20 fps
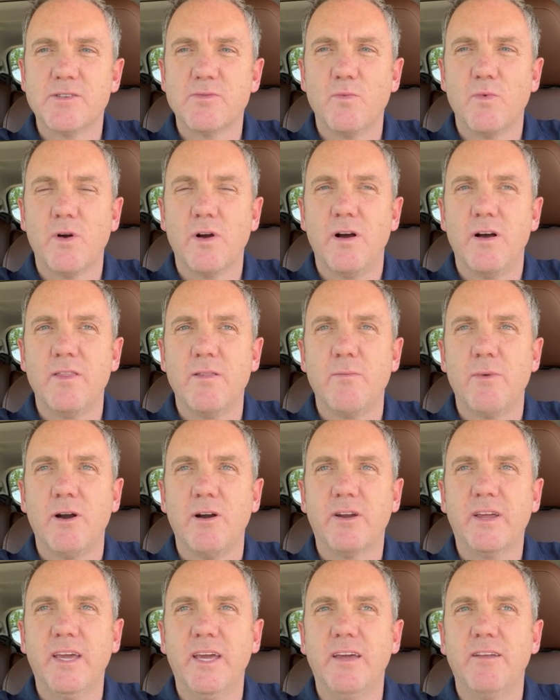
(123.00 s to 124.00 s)
were on the
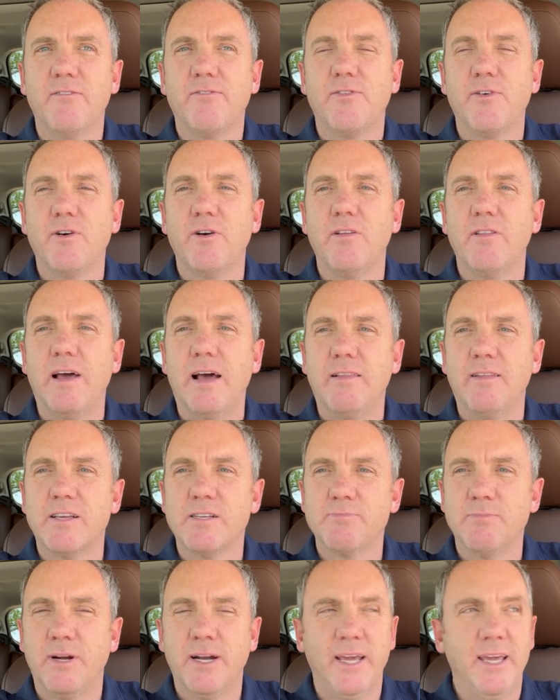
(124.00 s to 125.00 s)
market for a lot
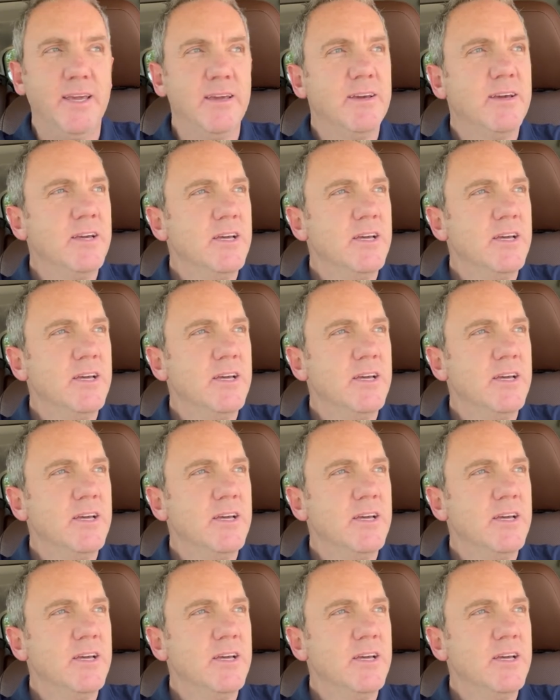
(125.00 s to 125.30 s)
less money.